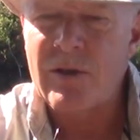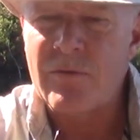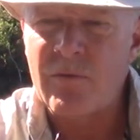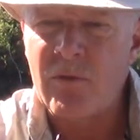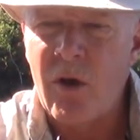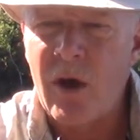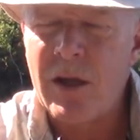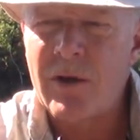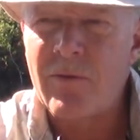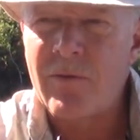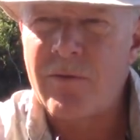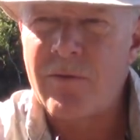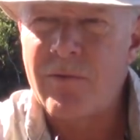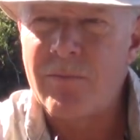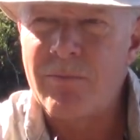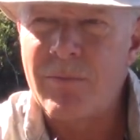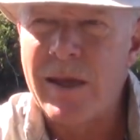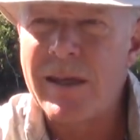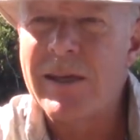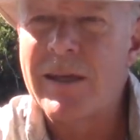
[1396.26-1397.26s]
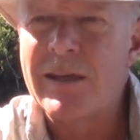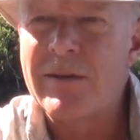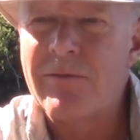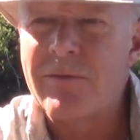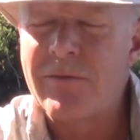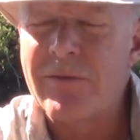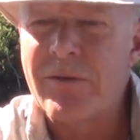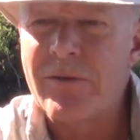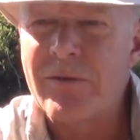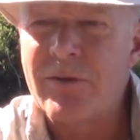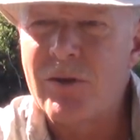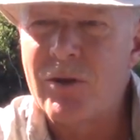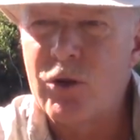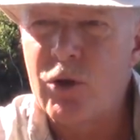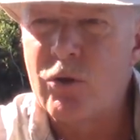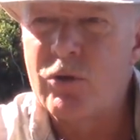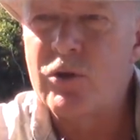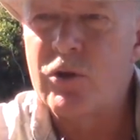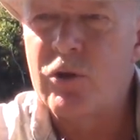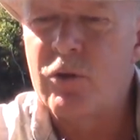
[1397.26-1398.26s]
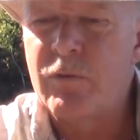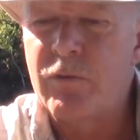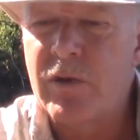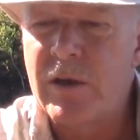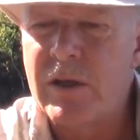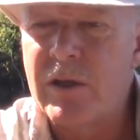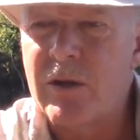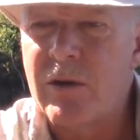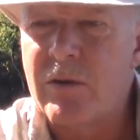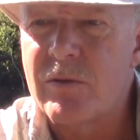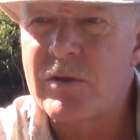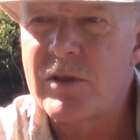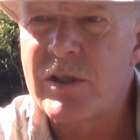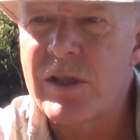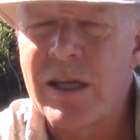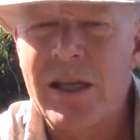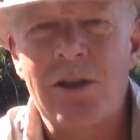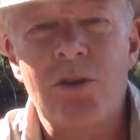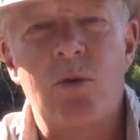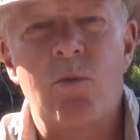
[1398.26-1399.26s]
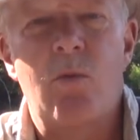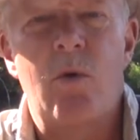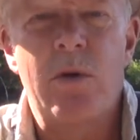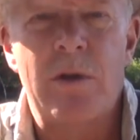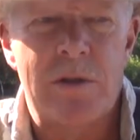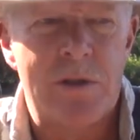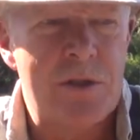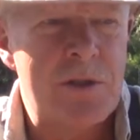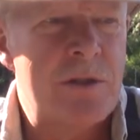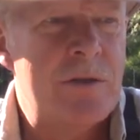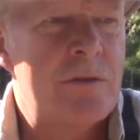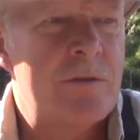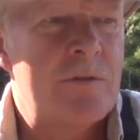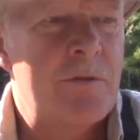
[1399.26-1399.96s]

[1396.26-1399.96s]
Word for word: of not making YouTube videos in the woods